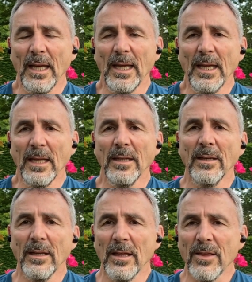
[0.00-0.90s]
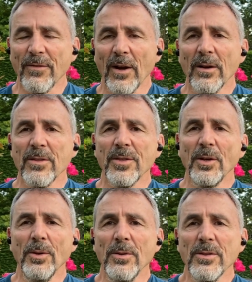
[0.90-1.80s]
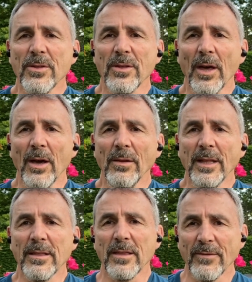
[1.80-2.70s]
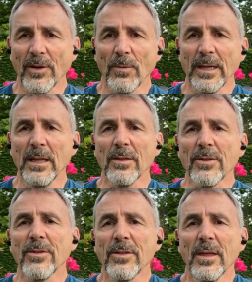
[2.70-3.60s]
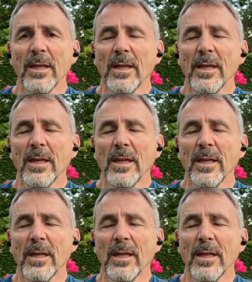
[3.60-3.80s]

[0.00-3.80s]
And as far as the losers go, that's everyone else.